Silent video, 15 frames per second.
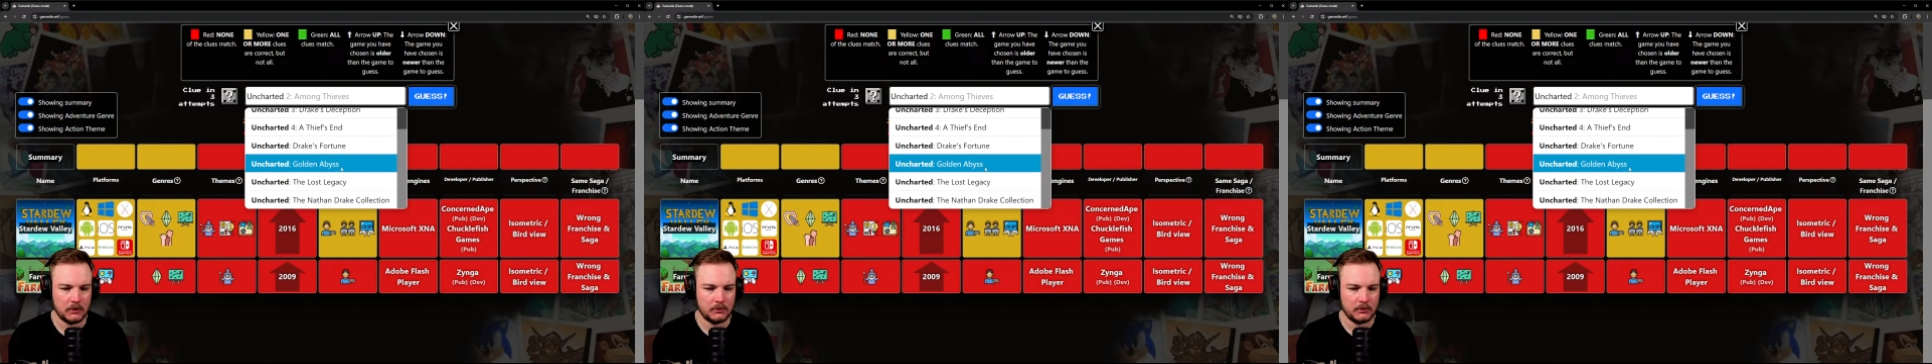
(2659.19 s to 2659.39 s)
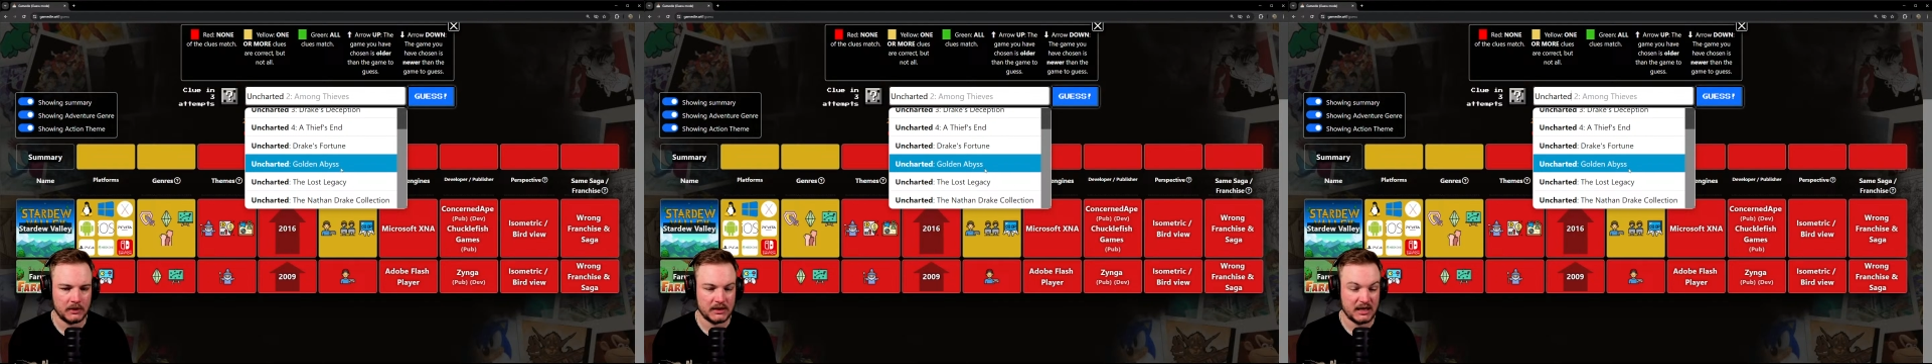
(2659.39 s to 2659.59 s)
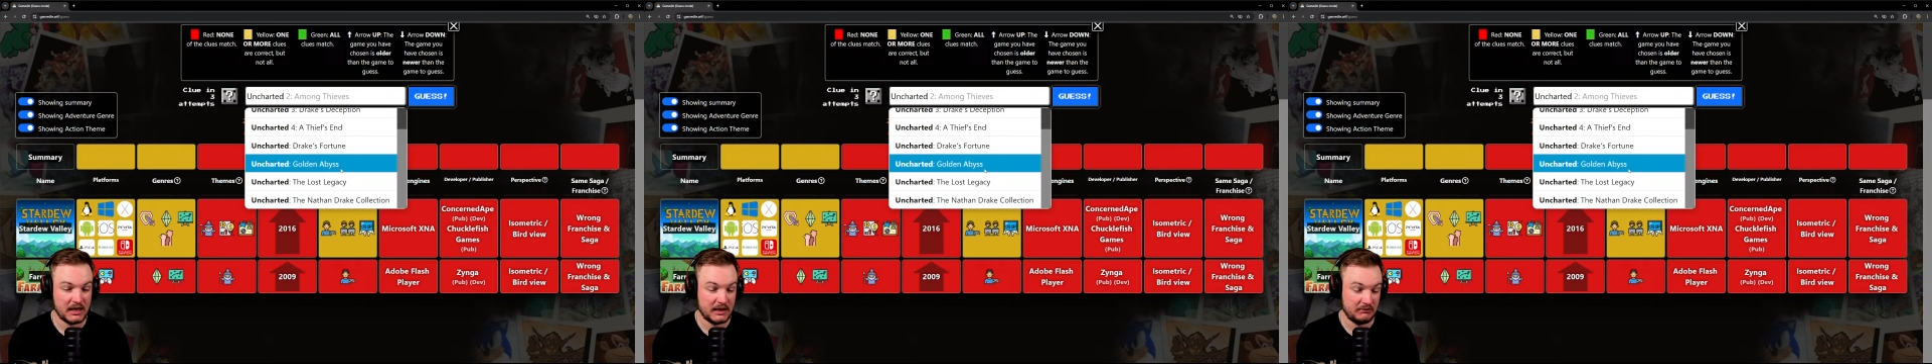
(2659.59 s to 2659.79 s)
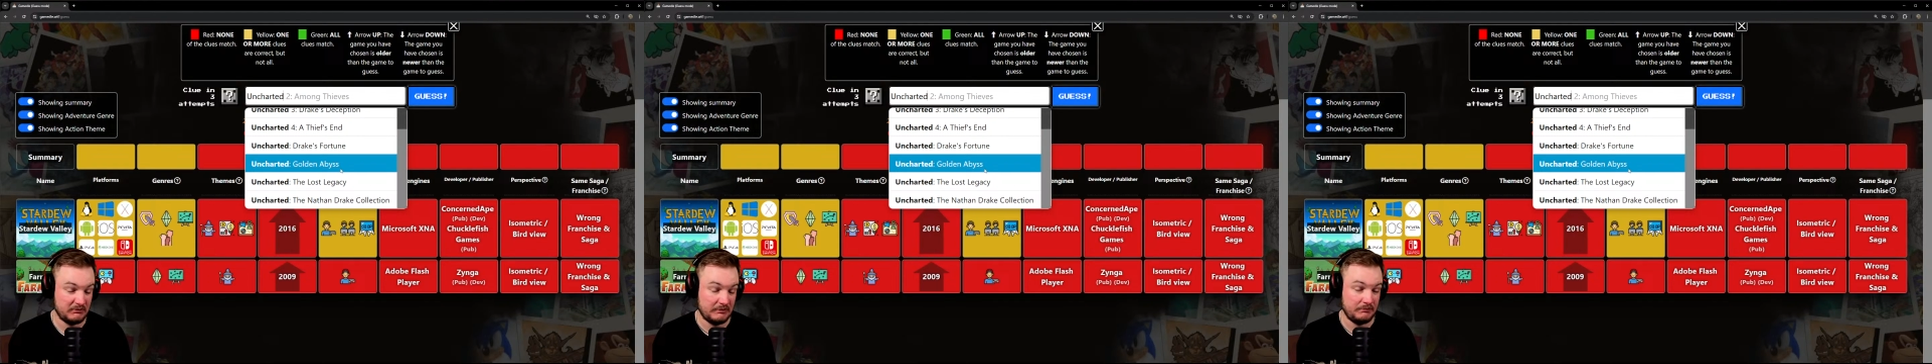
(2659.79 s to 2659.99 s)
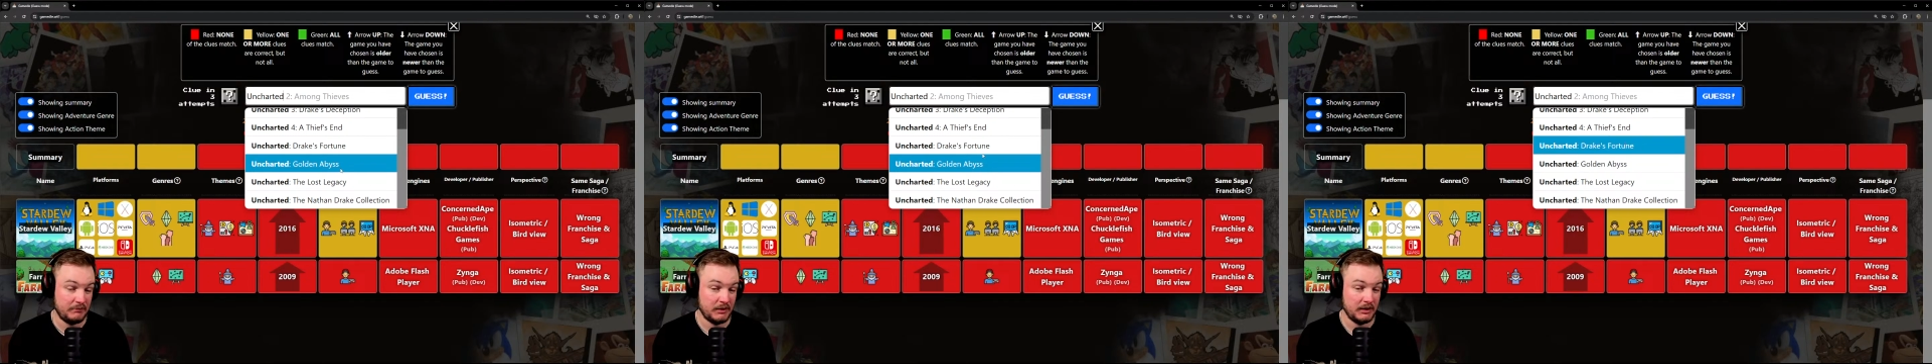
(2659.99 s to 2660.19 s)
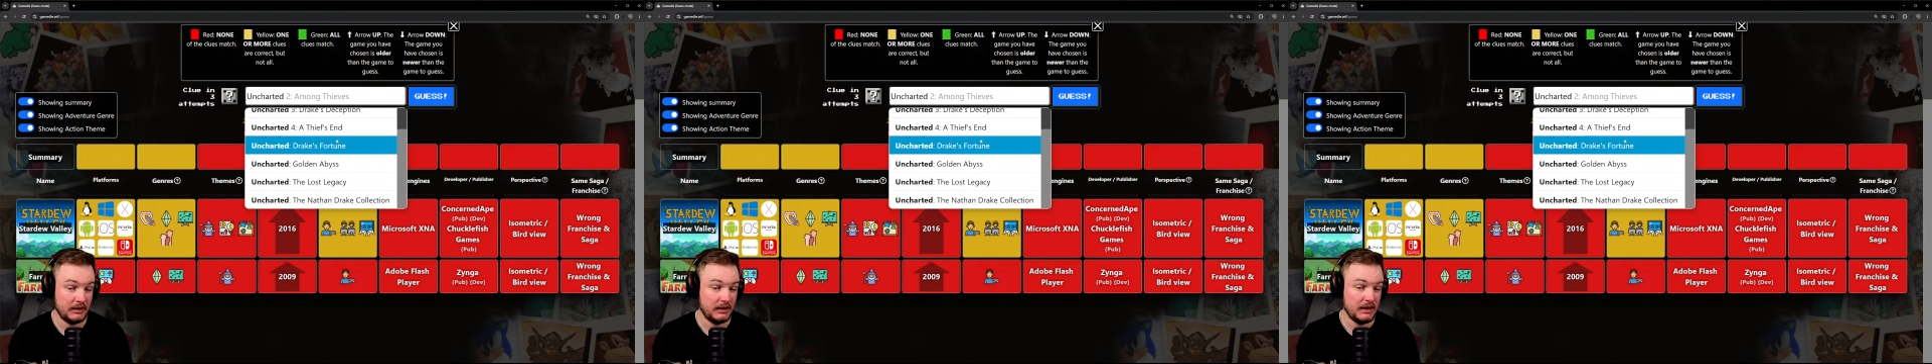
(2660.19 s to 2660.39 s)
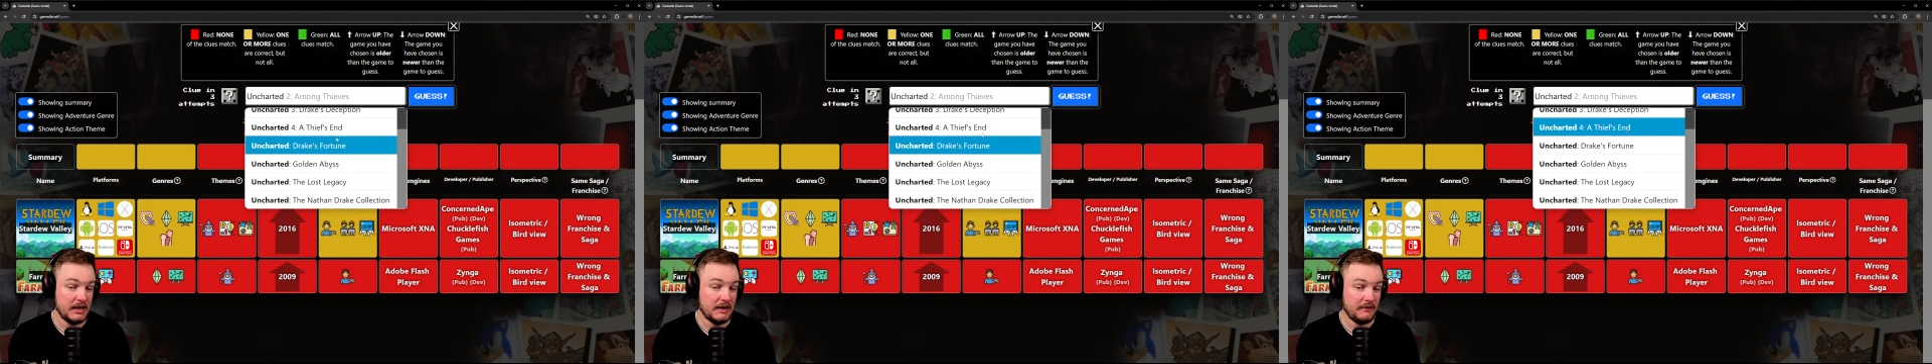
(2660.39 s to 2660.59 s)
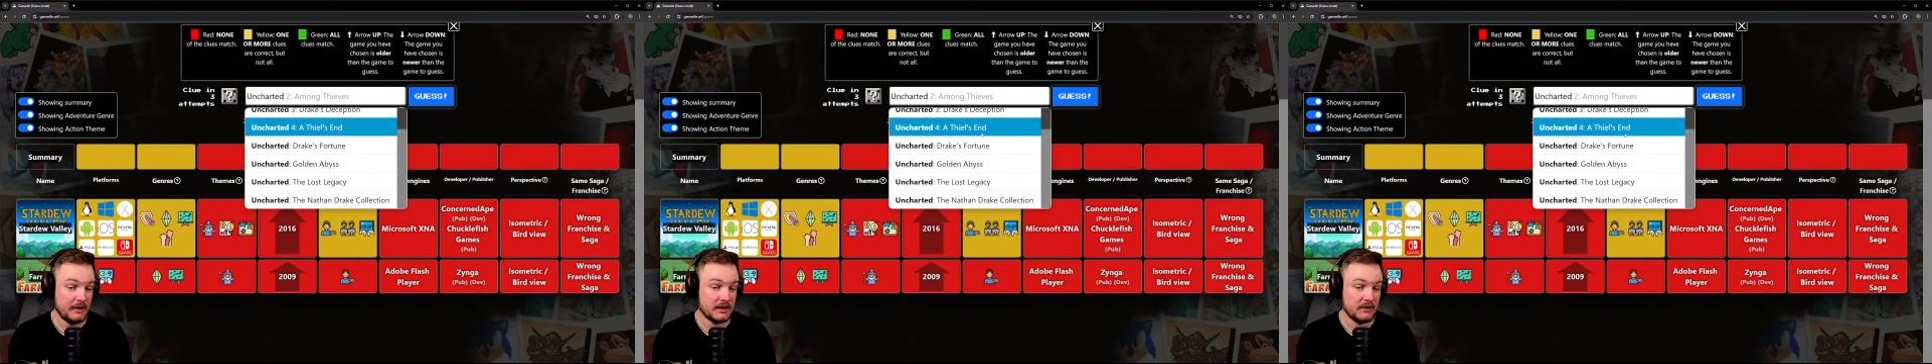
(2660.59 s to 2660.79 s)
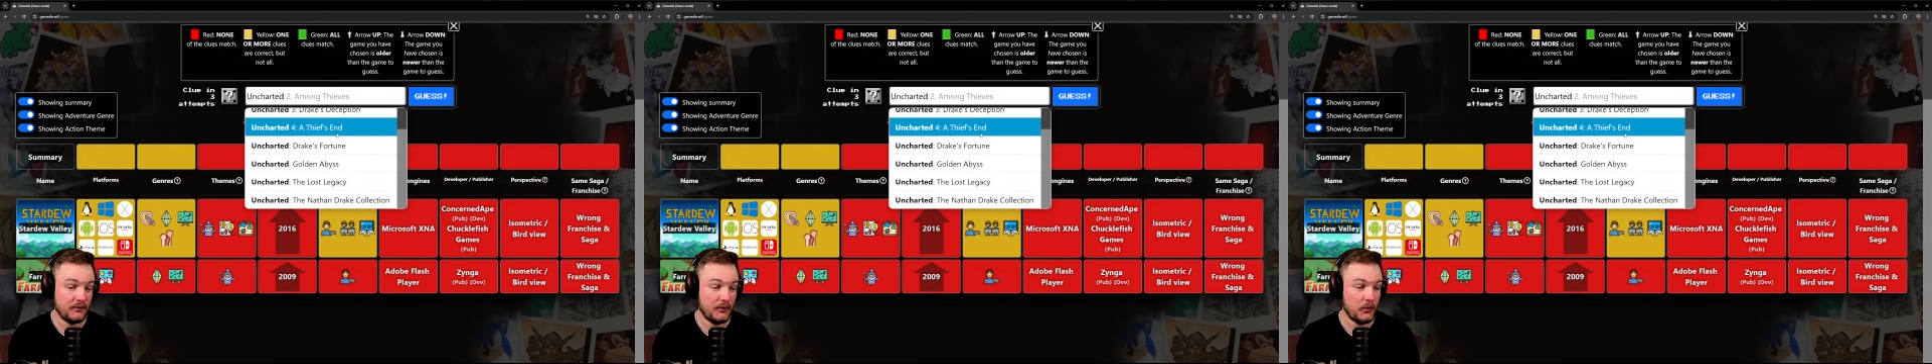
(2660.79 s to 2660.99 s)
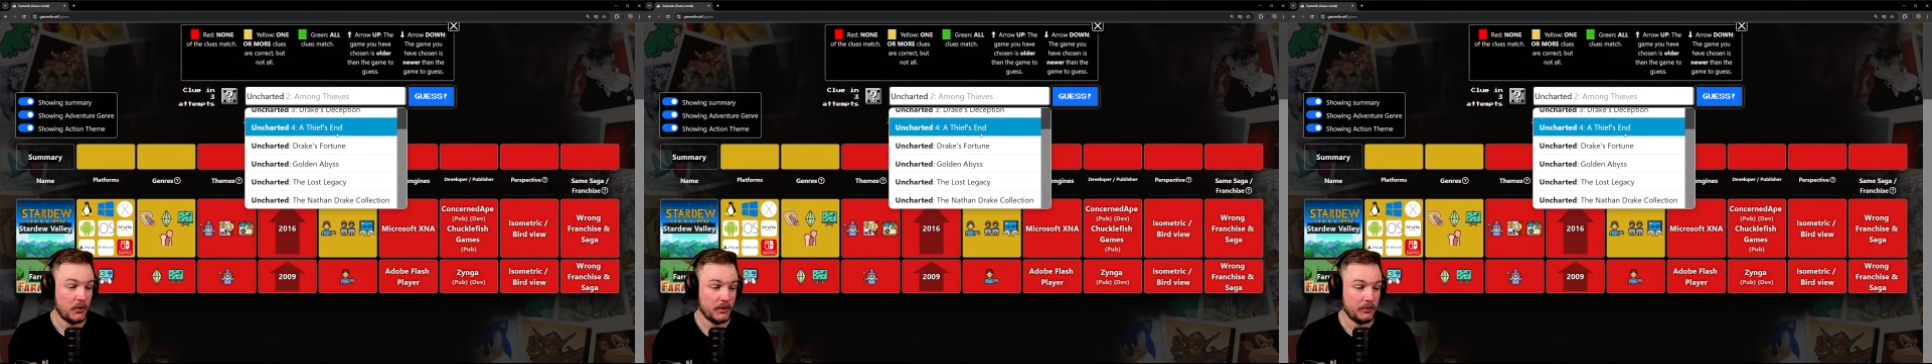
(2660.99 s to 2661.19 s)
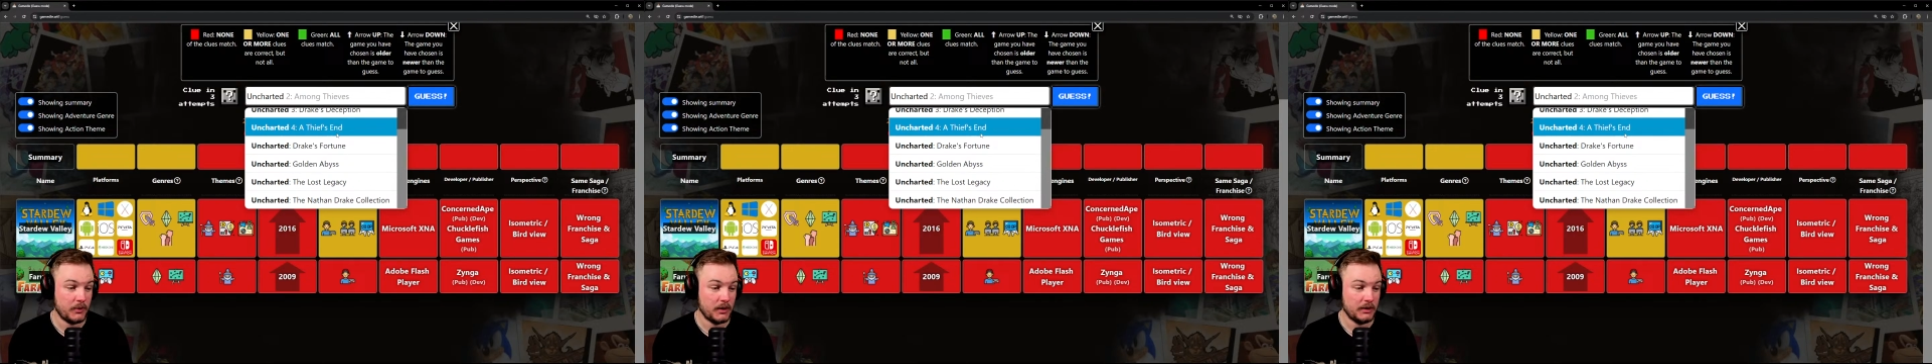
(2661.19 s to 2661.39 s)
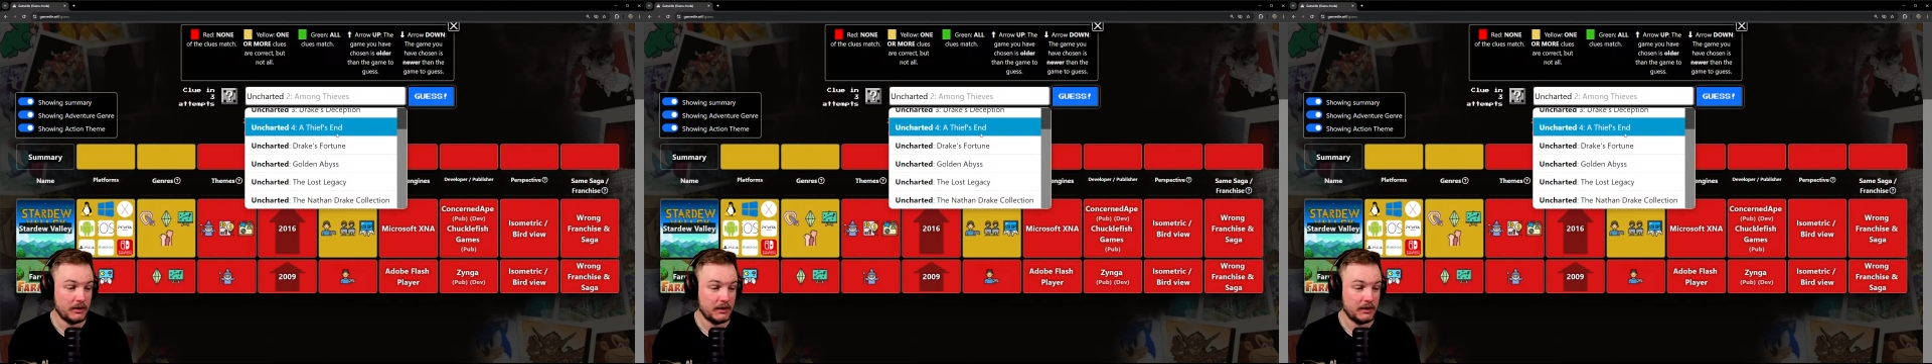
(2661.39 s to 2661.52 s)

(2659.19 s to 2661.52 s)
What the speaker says: which I believe is the fourth one.